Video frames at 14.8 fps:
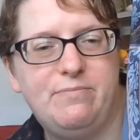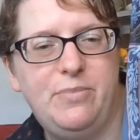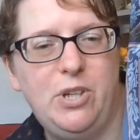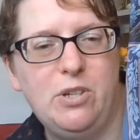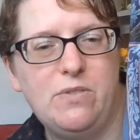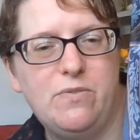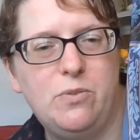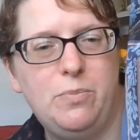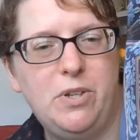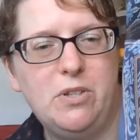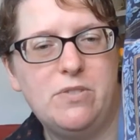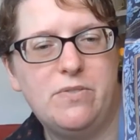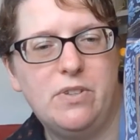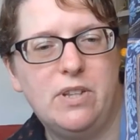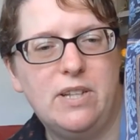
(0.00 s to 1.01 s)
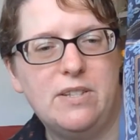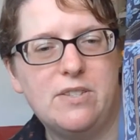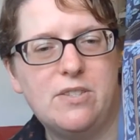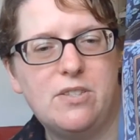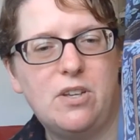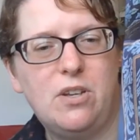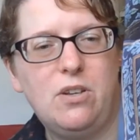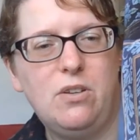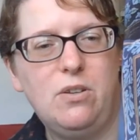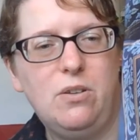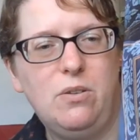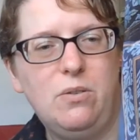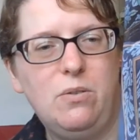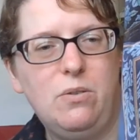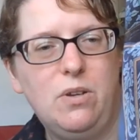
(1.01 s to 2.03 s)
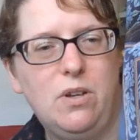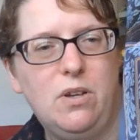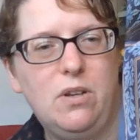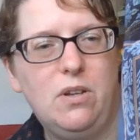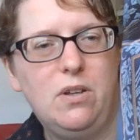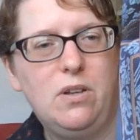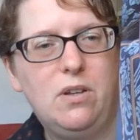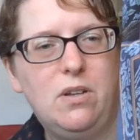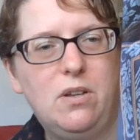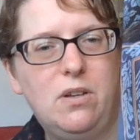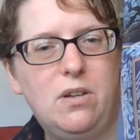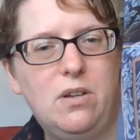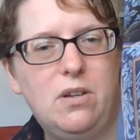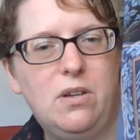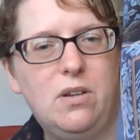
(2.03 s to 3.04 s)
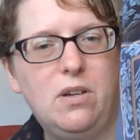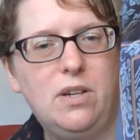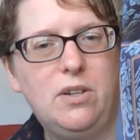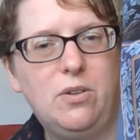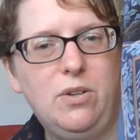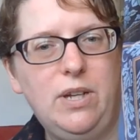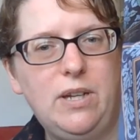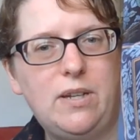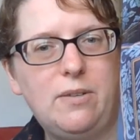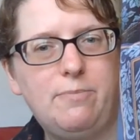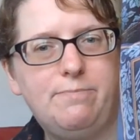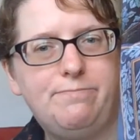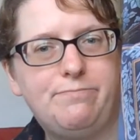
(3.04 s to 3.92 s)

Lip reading: Beautiful, beautiful, and so iconic.